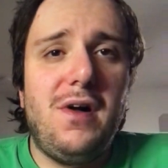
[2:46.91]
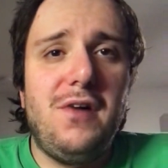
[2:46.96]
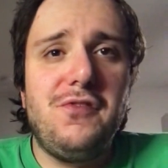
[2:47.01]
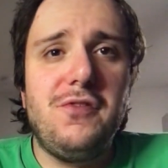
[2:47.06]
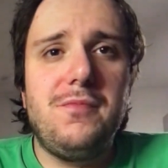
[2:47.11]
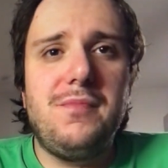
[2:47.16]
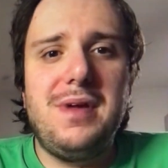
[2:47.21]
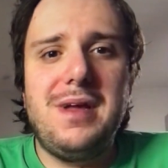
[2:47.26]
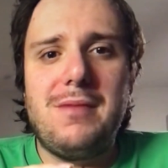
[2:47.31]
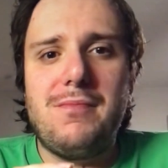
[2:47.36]
But
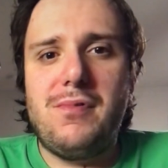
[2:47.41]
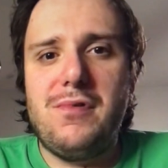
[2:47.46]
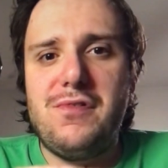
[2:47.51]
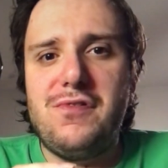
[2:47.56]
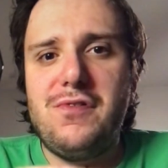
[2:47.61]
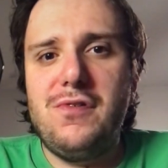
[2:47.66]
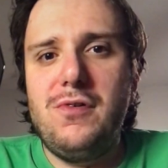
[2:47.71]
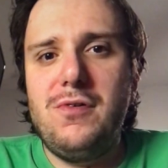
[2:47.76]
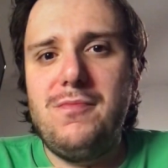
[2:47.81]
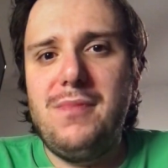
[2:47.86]
then he,
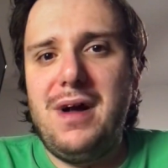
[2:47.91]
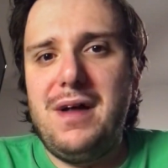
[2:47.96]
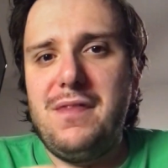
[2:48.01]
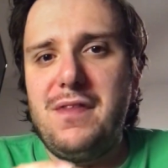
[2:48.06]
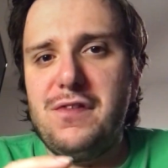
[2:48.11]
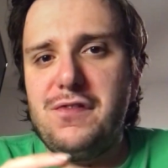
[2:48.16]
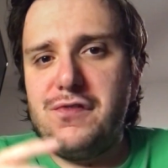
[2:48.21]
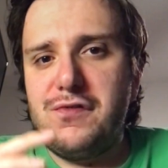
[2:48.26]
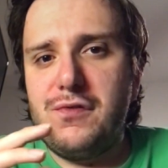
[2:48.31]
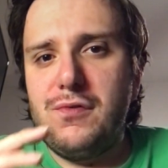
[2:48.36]
but then she's
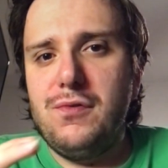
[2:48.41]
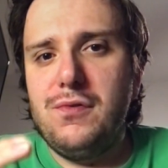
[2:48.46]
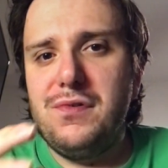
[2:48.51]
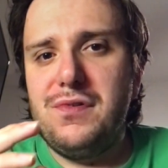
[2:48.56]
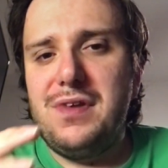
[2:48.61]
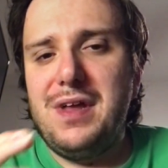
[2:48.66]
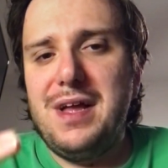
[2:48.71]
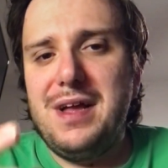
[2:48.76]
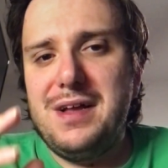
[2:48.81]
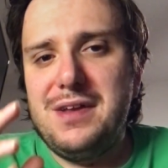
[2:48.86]
also being
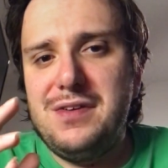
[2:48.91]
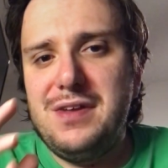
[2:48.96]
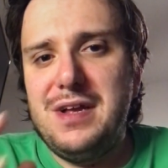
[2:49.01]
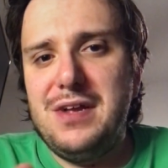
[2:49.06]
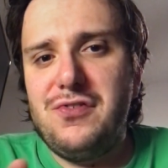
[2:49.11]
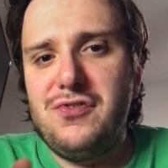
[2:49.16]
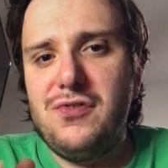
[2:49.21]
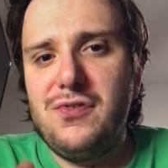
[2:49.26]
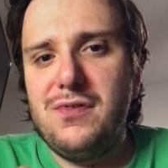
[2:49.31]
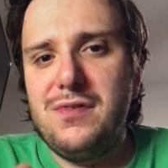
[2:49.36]
pursued by
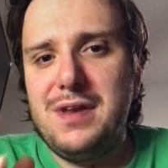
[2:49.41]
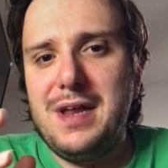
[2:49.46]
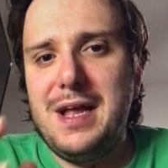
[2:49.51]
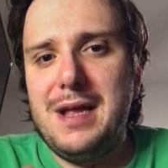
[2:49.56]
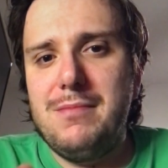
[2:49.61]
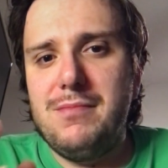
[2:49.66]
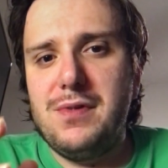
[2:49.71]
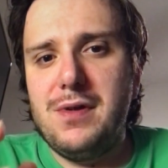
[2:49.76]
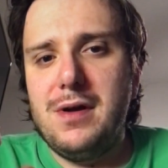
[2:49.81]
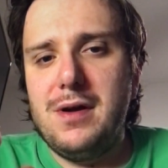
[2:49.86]
this
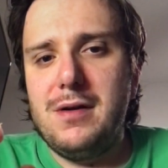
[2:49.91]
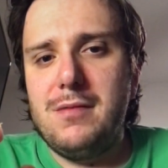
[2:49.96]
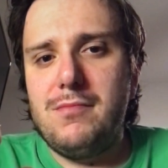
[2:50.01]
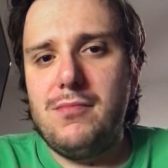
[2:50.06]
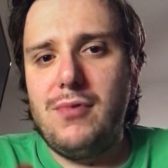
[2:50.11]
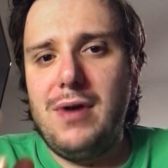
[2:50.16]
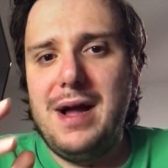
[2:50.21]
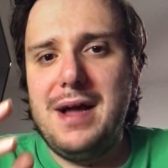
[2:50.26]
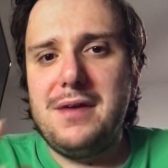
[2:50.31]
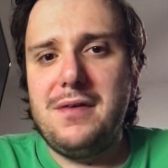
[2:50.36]
school
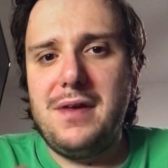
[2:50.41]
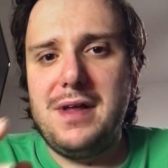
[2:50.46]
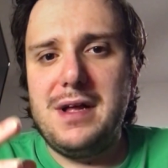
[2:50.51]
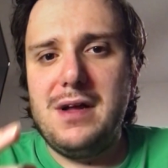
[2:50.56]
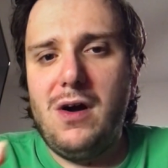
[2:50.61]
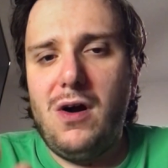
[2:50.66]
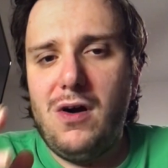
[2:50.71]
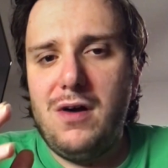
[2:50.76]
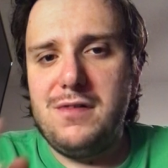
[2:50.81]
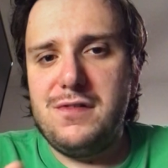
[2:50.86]
teacher
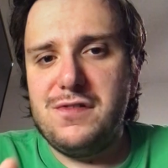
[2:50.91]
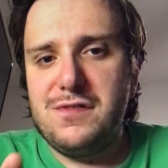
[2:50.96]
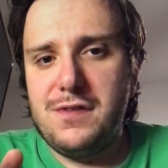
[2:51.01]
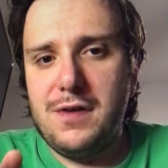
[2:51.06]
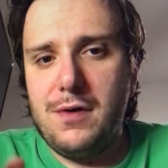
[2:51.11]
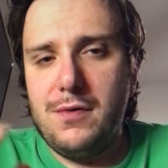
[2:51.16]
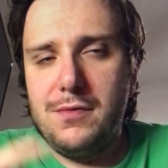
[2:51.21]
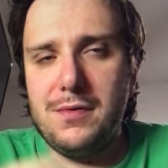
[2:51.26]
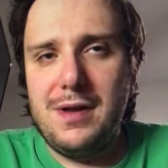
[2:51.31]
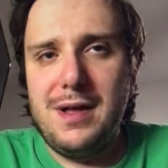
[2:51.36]
named
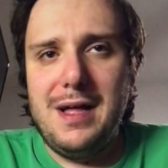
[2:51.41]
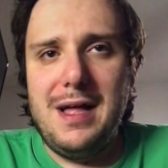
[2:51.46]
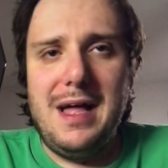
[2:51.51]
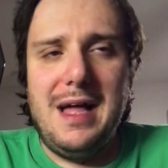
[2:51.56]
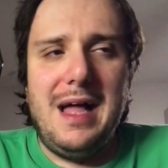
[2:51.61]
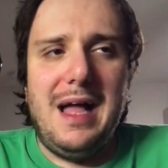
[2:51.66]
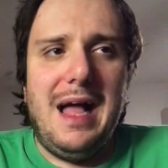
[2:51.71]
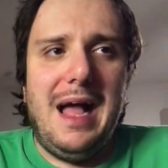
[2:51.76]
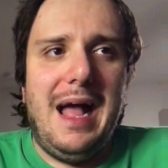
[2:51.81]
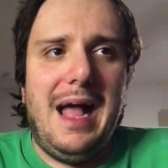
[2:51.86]
uh,
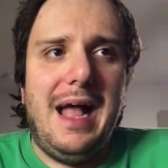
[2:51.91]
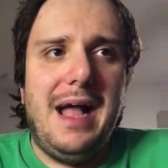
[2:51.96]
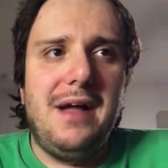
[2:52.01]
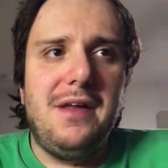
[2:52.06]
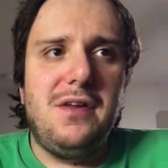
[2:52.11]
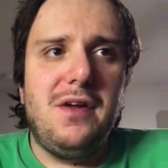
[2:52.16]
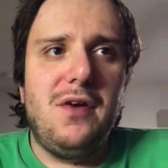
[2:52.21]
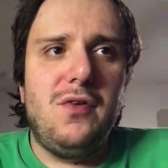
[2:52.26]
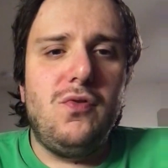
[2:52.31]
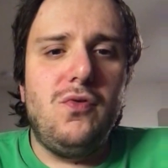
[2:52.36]
Bradley
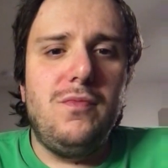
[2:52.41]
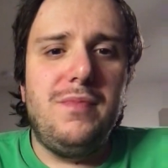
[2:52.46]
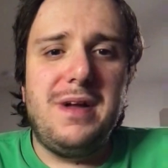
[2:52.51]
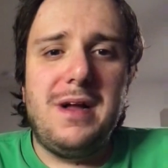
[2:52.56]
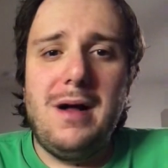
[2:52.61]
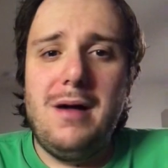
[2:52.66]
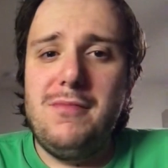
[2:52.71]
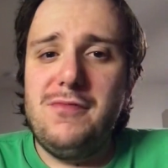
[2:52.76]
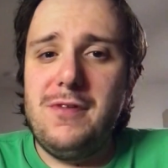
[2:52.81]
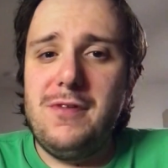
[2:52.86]
Headstone,